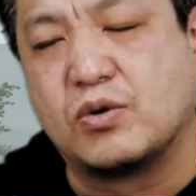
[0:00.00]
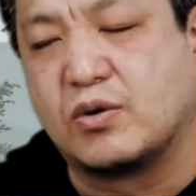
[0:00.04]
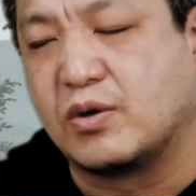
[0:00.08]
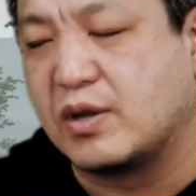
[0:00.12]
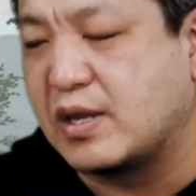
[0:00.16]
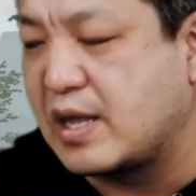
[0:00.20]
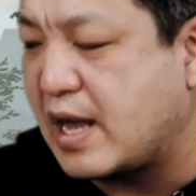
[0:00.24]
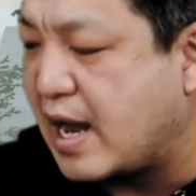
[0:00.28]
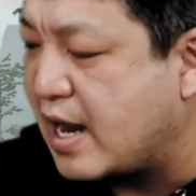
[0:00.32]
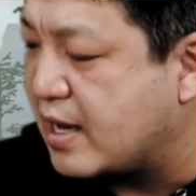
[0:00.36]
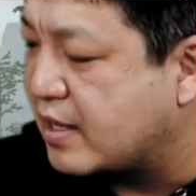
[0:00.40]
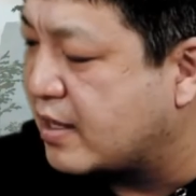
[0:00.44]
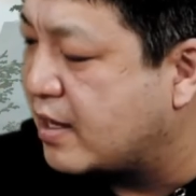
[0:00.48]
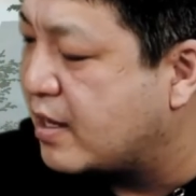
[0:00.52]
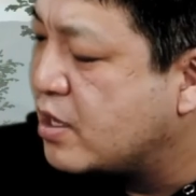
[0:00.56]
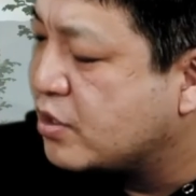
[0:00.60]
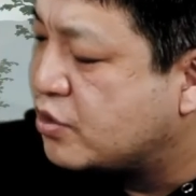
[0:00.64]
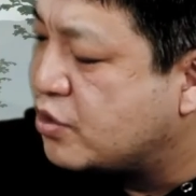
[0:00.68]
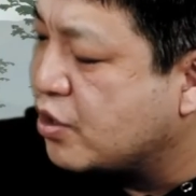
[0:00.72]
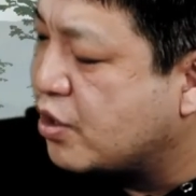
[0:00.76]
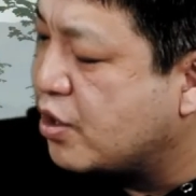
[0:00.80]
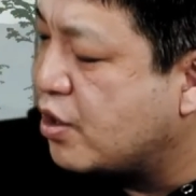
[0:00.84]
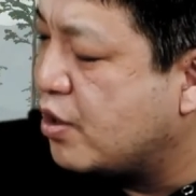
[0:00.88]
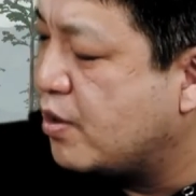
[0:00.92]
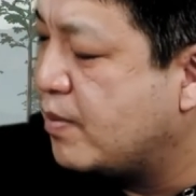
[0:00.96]
some tail
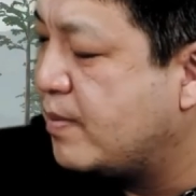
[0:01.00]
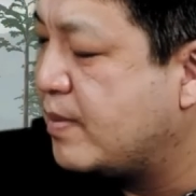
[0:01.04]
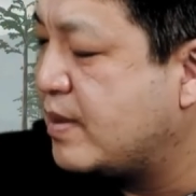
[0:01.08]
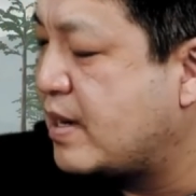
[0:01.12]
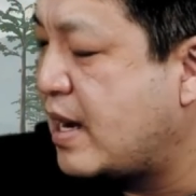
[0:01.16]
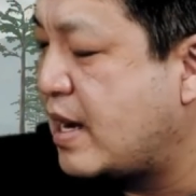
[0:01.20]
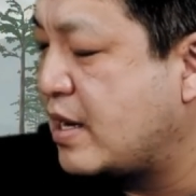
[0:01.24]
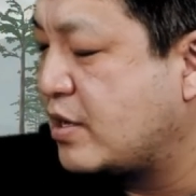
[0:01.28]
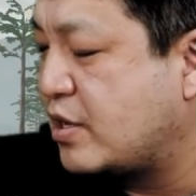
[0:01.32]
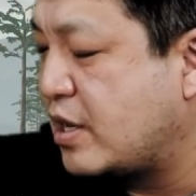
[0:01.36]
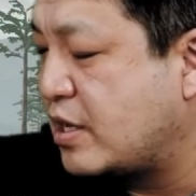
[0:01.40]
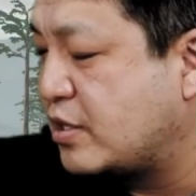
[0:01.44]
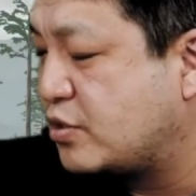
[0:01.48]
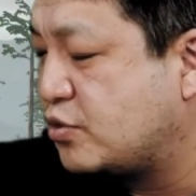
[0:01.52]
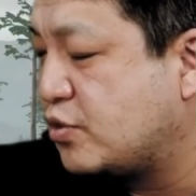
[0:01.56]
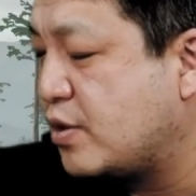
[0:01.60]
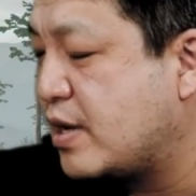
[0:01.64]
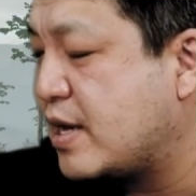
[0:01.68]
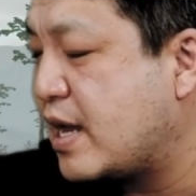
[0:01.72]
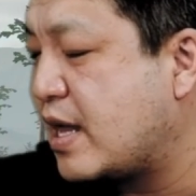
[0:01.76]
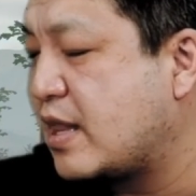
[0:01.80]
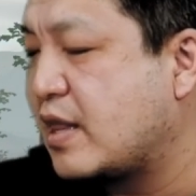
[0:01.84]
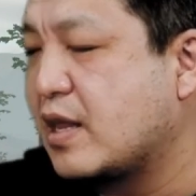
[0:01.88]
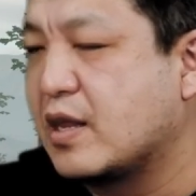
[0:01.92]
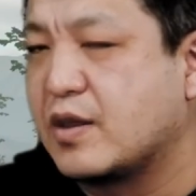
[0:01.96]
bones of these
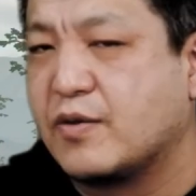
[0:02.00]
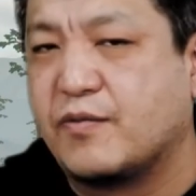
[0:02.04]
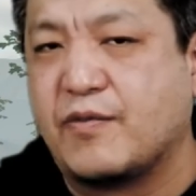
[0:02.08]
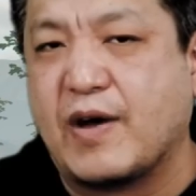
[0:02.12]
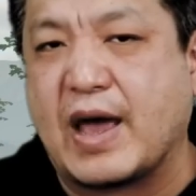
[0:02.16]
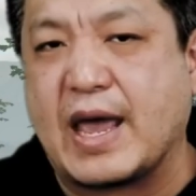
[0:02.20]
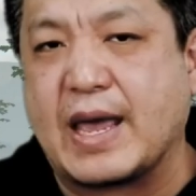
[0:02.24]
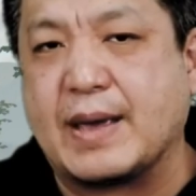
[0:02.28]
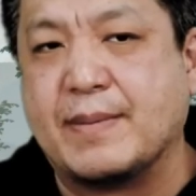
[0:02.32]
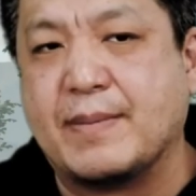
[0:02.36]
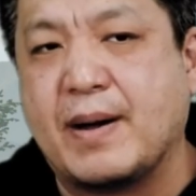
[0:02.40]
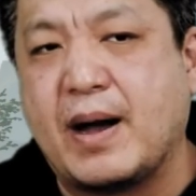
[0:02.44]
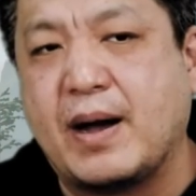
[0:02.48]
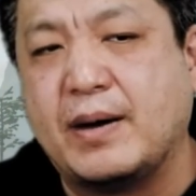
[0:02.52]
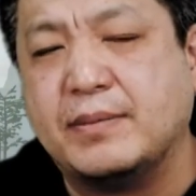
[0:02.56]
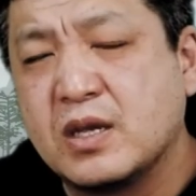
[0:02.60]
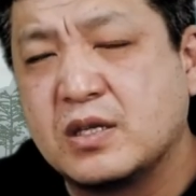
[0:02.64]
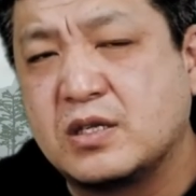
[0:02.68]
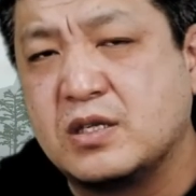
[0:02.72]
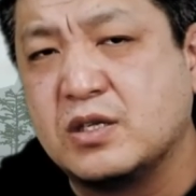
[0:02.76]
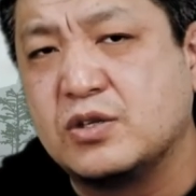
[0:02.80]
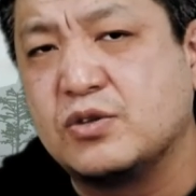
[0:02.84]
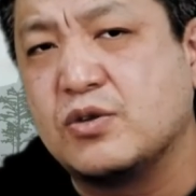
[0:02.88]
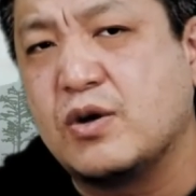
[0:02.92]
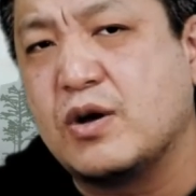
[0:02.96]
two genres of
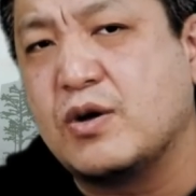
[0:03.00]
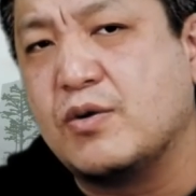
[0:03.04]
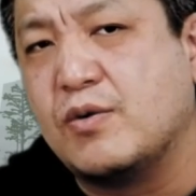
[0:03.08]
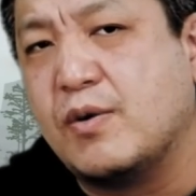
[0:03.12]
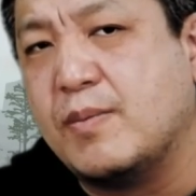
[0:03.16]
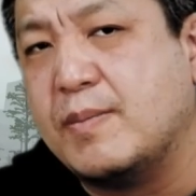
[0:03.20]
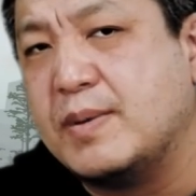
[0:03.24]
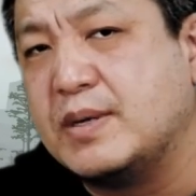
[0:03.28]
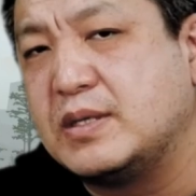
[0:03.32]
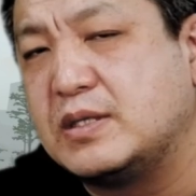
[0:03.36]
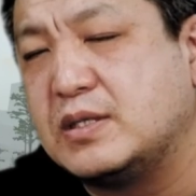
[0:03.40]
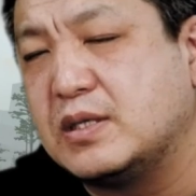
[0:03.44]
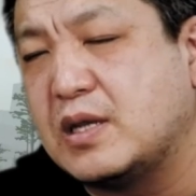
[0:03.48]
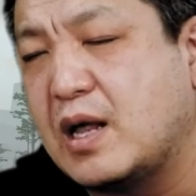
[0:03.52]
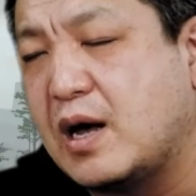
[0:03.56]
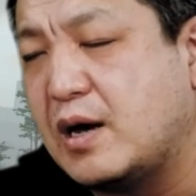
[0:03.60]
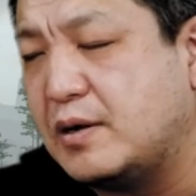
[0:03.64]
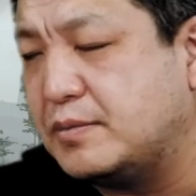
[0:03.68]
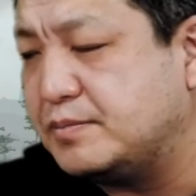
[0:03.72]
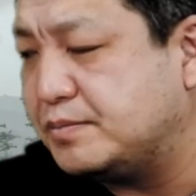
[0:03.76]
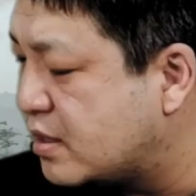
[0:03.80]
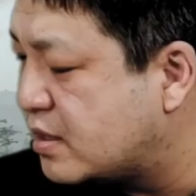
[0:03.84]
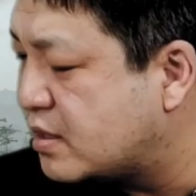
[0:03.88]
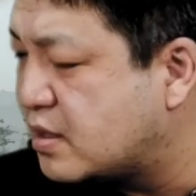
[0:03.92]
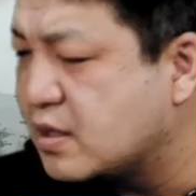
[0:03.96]
dinosaurs were
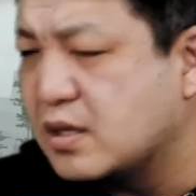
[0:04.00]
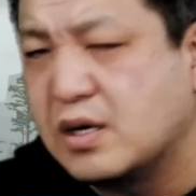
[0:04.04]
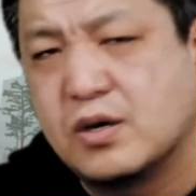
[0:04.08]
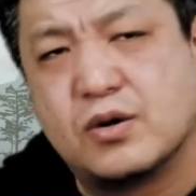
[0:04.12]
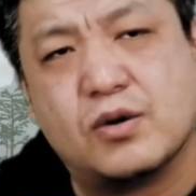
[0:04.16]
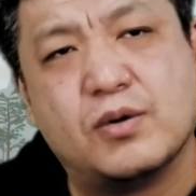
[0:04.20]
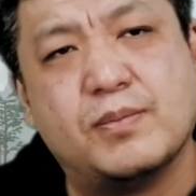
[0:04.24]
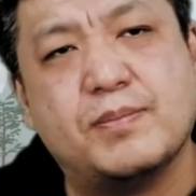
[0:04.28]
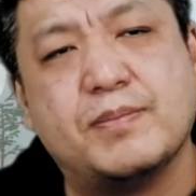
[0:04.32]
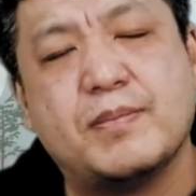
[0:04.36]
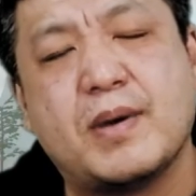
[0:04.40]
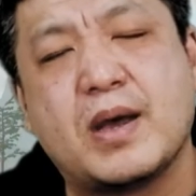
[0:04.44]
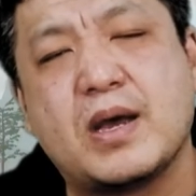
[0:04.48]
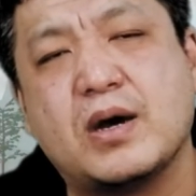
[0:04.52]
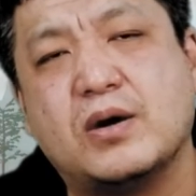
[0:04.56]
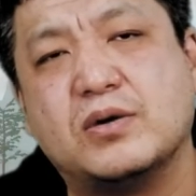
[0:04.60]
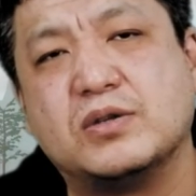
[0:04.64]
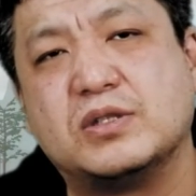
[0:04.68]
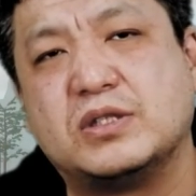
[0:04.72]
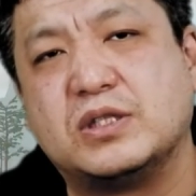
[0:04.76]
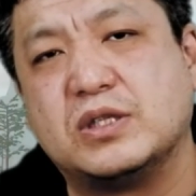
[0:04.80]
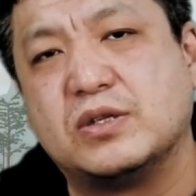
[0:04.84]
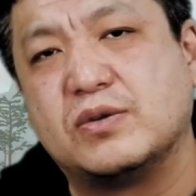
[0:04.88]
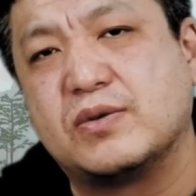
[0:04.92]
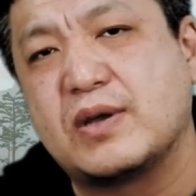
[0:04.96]
relatively well
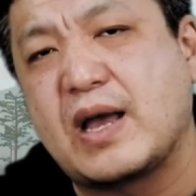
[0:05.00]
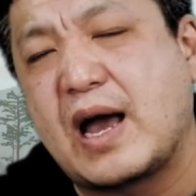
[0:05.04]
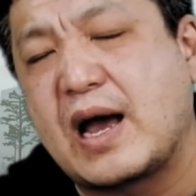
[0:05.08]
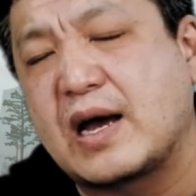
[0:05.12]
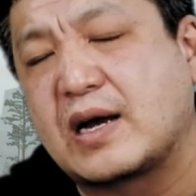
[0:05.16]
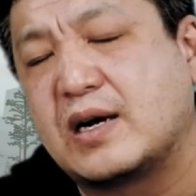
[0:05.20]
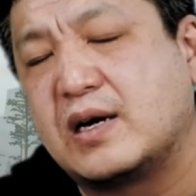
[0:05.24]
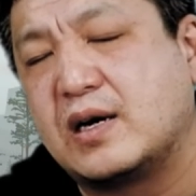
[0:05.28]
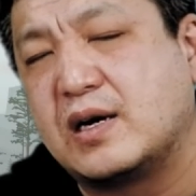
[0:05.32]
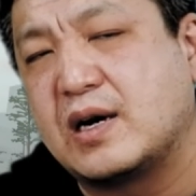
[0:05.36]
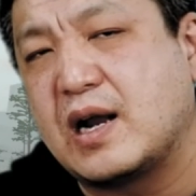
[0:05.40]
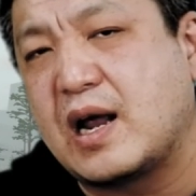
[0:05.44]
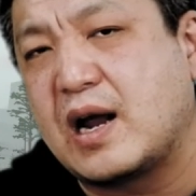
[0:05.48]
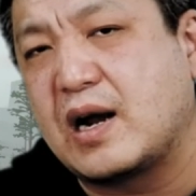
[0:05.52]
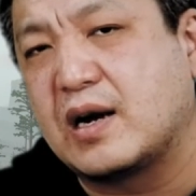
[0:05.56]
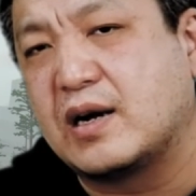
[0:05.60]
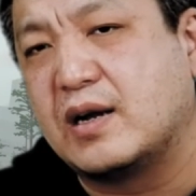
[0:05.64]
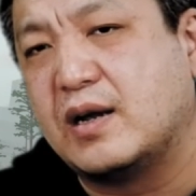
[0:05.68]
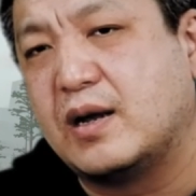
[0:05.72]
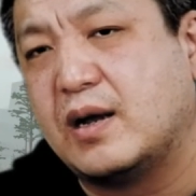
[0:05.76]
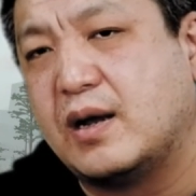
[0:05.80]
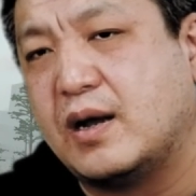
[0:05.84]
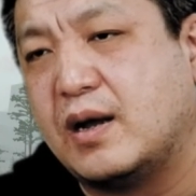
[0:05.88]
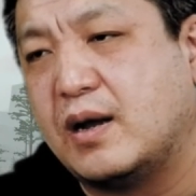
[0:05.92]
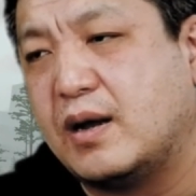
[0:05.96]
preserved which were
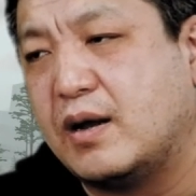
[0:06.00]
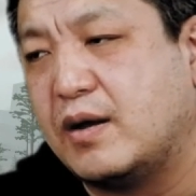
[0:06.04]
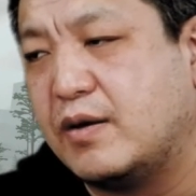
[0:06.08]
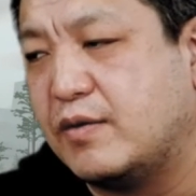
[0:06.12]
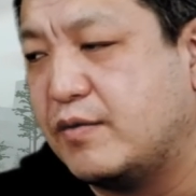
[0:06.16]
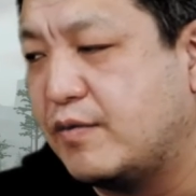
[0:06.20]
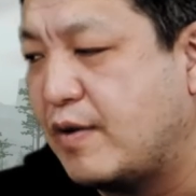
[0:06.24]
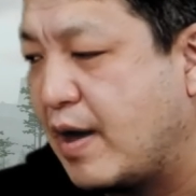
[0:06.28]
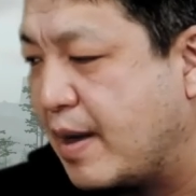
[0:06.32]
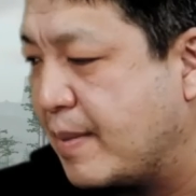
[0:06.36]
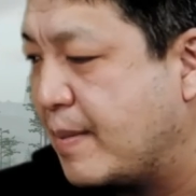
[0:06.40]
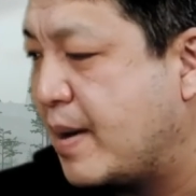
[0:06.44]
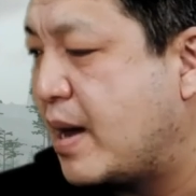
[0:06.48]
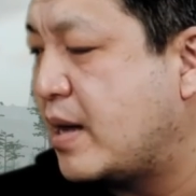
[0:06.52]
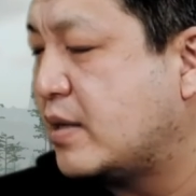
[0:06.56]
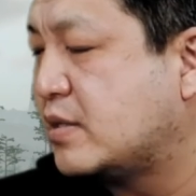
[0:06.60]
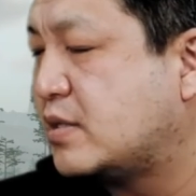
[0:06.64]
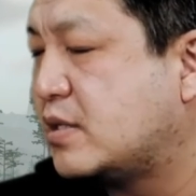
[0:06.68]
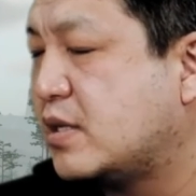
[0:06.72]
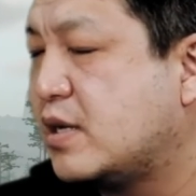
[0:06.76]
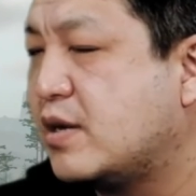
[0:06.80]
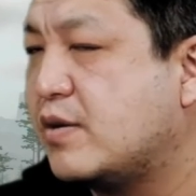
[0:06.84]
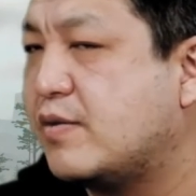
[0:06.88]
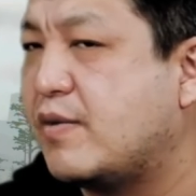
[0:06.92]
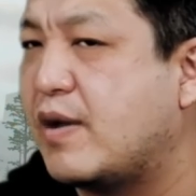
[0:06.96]
introduced in that
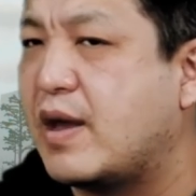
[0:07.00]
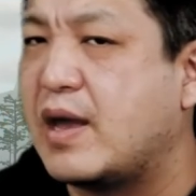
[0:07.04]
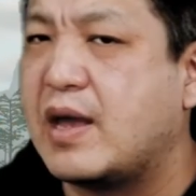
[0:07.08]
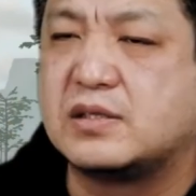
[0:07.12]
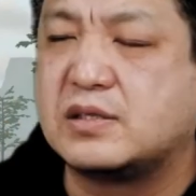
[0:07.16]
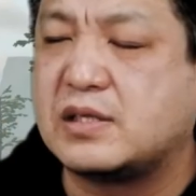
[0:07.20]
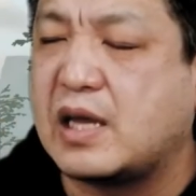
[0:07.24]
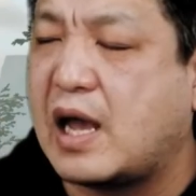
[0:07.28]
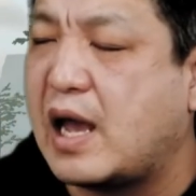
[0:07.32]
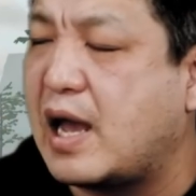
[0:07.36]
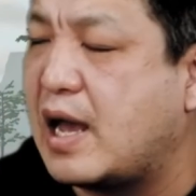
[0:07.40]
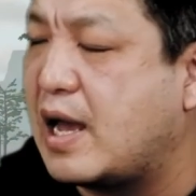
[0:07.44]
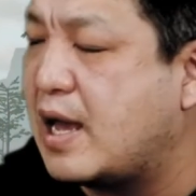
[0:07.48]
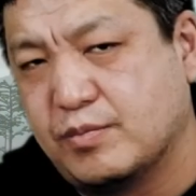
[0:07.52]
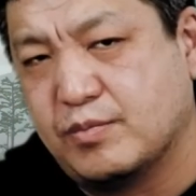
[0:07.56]
article back then.